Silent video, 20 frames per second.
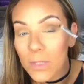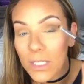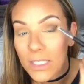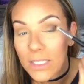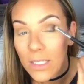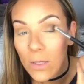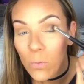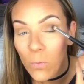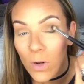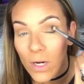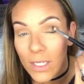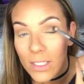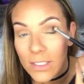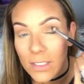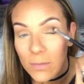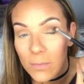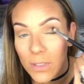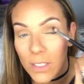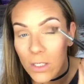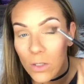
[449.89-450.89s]
because I want it
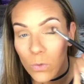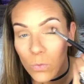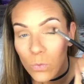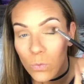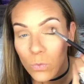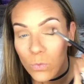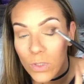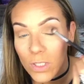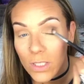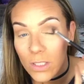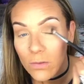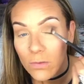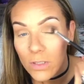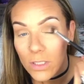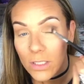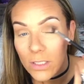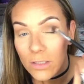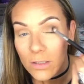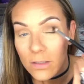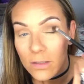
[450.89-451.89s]
to be really,
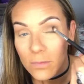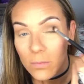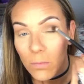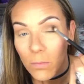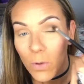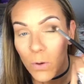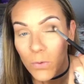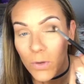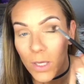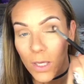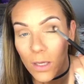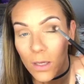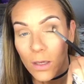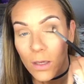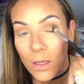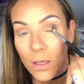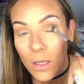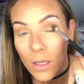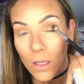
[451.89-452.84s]
really smoky.